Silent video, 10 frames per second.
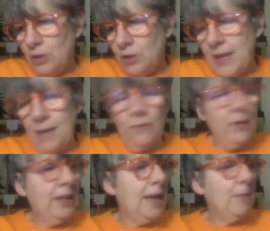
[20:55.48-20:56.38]
name for
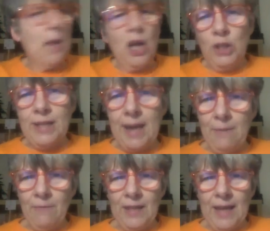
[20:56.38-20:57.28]
the game. A good name
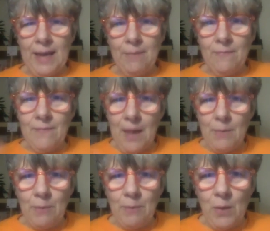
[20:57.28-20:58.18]
for the game. I'm a
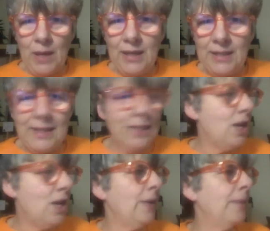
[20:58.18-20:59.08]
poet and I didn't
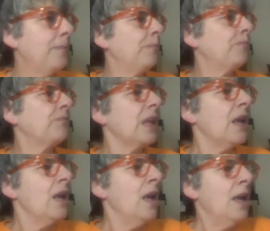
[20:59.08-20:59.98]
know it.
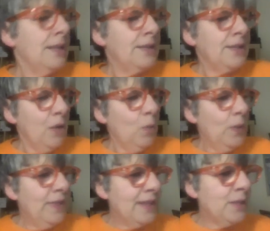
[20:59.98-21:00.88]
So
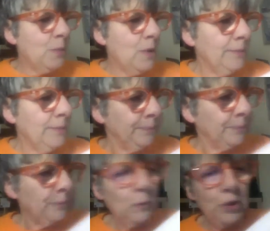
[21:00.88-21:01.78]
with this one,
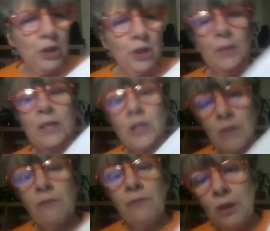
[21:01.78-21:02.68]
what you're doing is you're
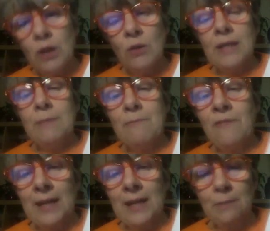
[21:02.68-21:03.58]
using
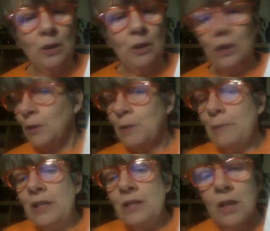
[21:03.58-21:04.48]
factors and multiples, but
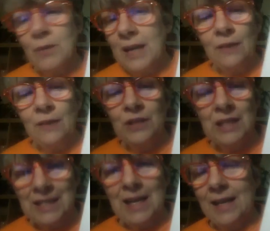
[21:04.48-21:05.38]
don't have to
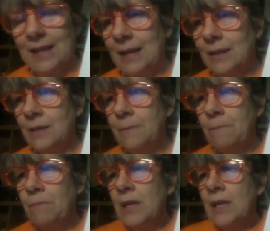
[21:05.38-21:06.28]
say that.
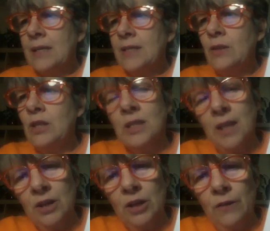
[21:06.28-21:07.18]
So to
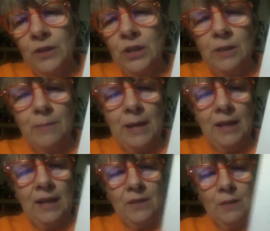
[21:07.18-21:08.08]
start off with, just to make
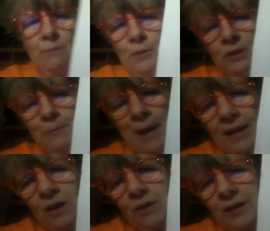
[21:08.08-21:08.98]
life simple,
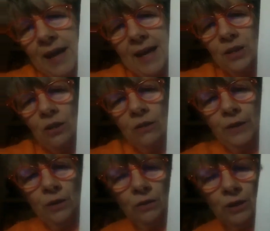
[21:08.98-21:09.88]
depending on the age
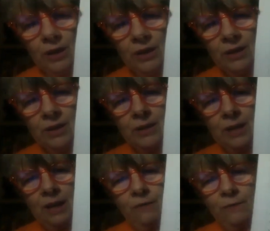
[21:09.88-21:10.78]
of your learners,
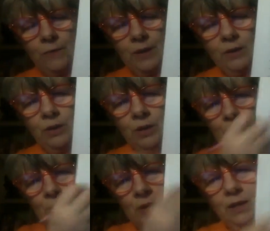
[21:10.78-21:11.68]
if we're good
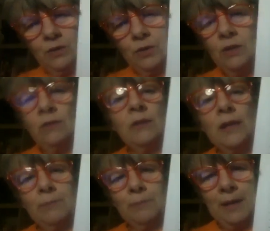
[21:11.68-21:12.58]
up to 100,
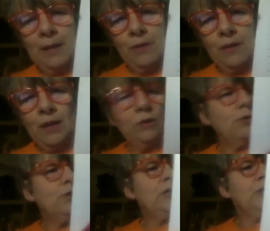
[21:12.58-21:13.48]
then play with the 100.